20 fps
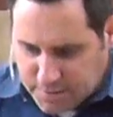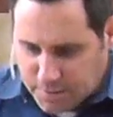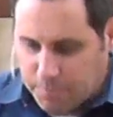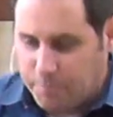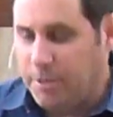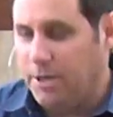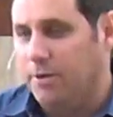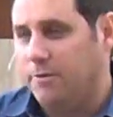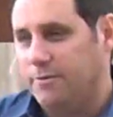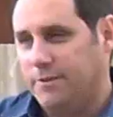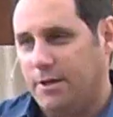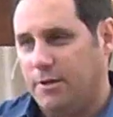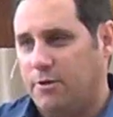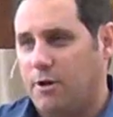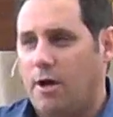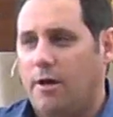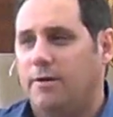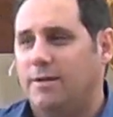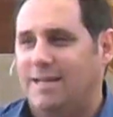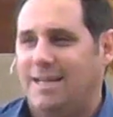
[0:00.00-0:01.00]
It's apparent
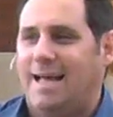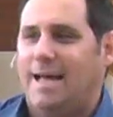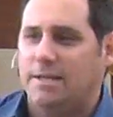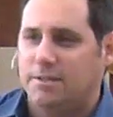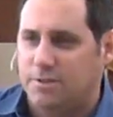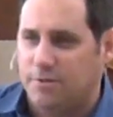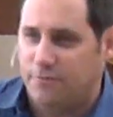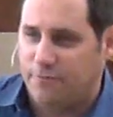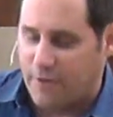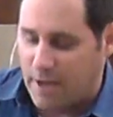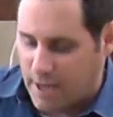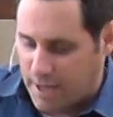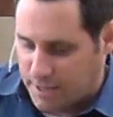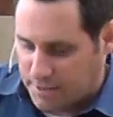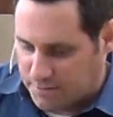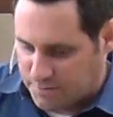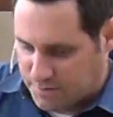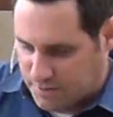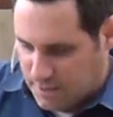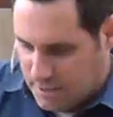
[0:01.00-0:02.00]
that God
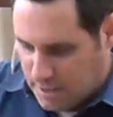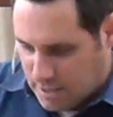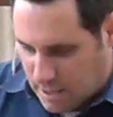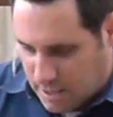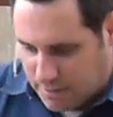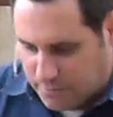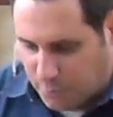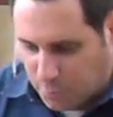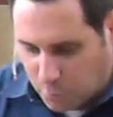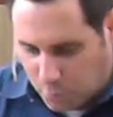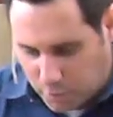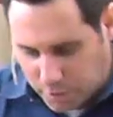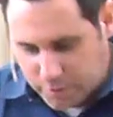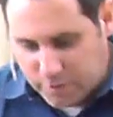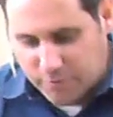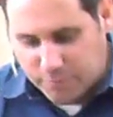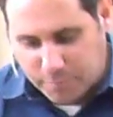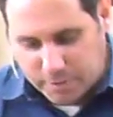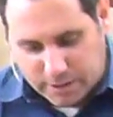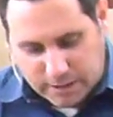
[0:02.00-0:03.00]
classifies uh, the
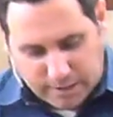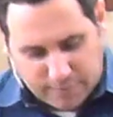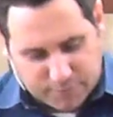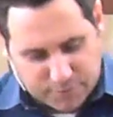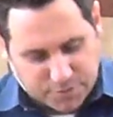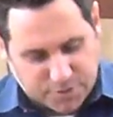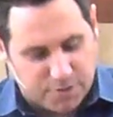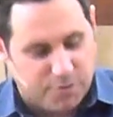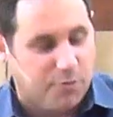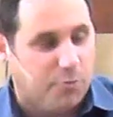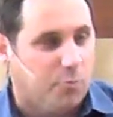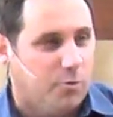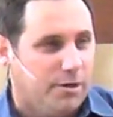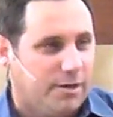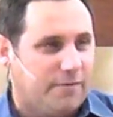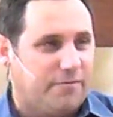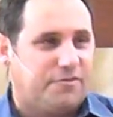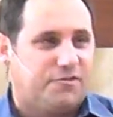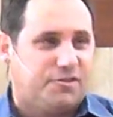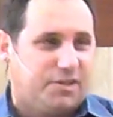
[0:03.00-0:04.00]
work of believers into
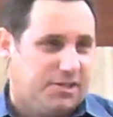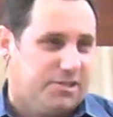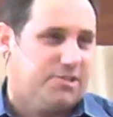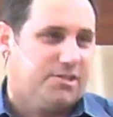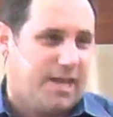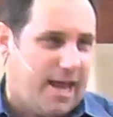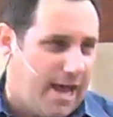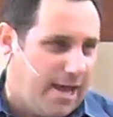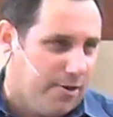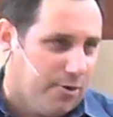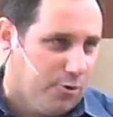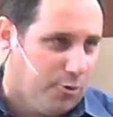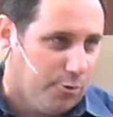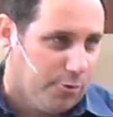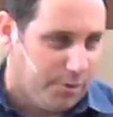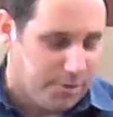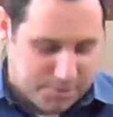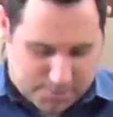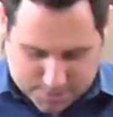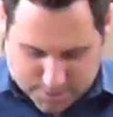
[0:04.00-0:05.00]
one of six
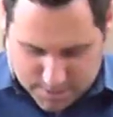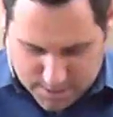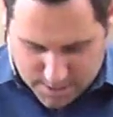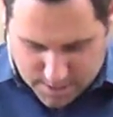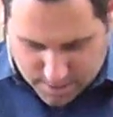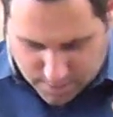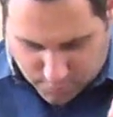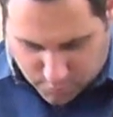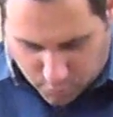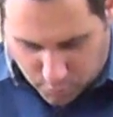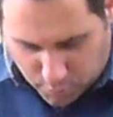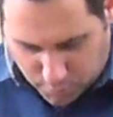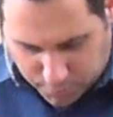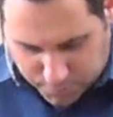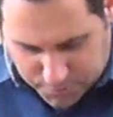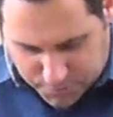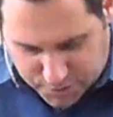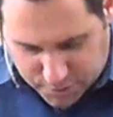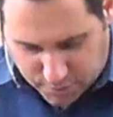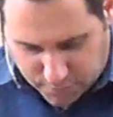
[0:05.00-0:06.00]
categories
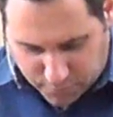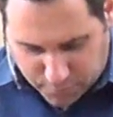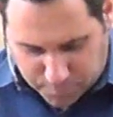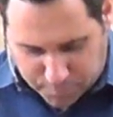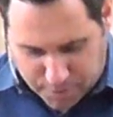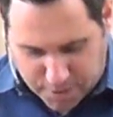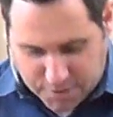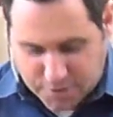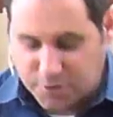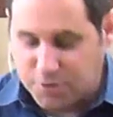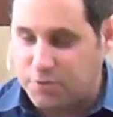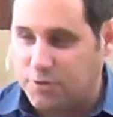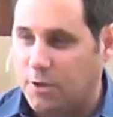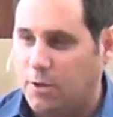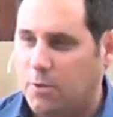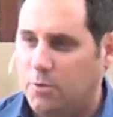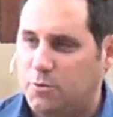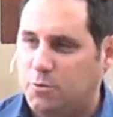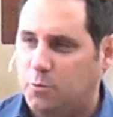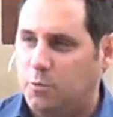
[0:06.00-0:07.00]
gold, silver, precious
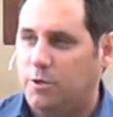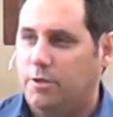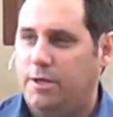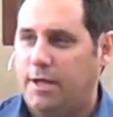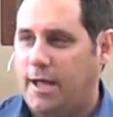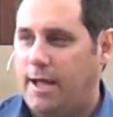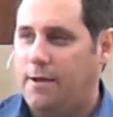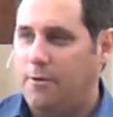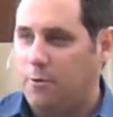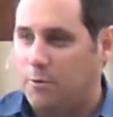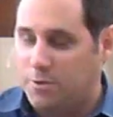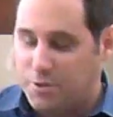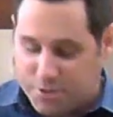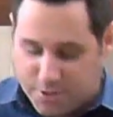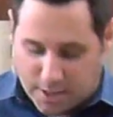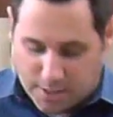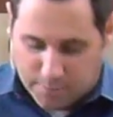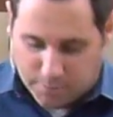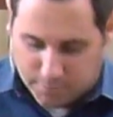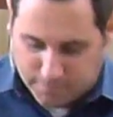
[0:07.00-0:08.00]
stones, wood, hay, or
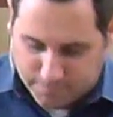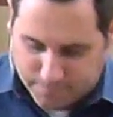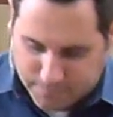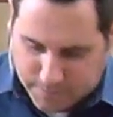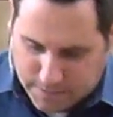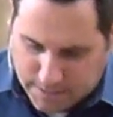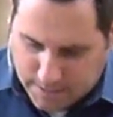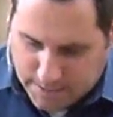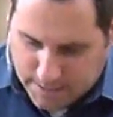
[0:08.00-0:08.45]
stubble.